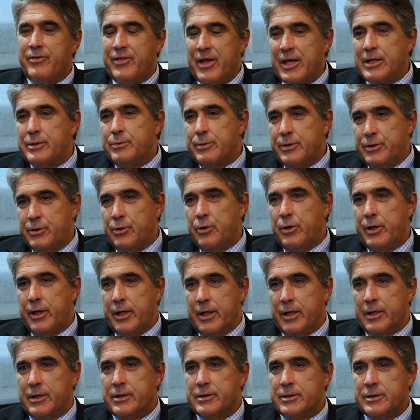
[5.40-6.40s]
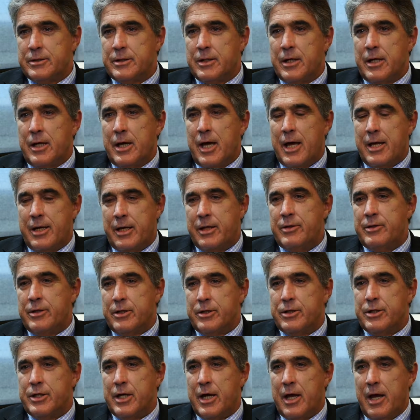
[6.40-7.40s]
thanks for joining us at In the
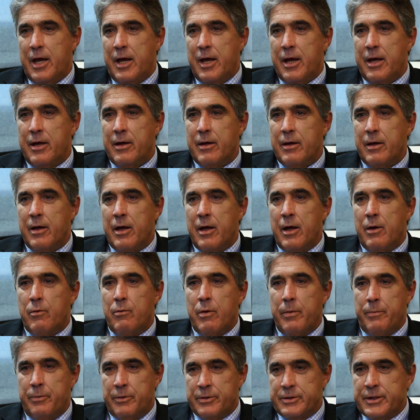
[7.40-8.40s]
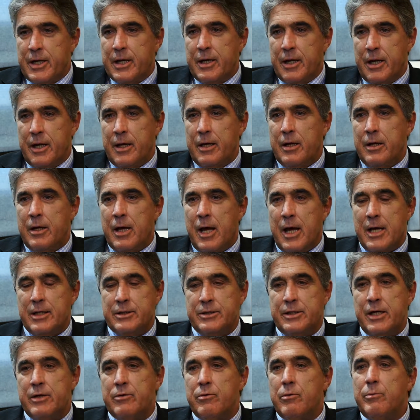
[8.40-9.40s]
Chair, representing as
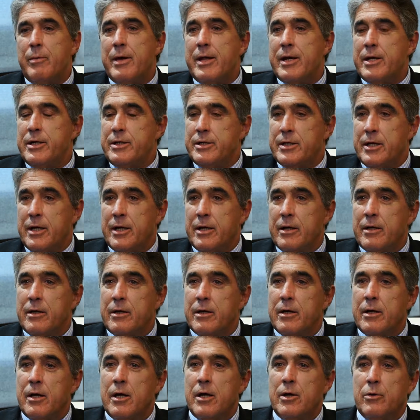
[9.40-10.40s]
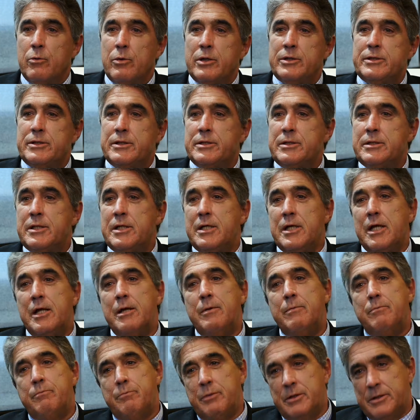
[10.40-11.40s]
General Manager, Western Sydney
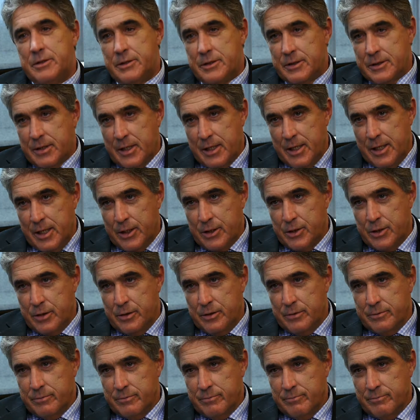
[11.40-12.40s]
Business Connection.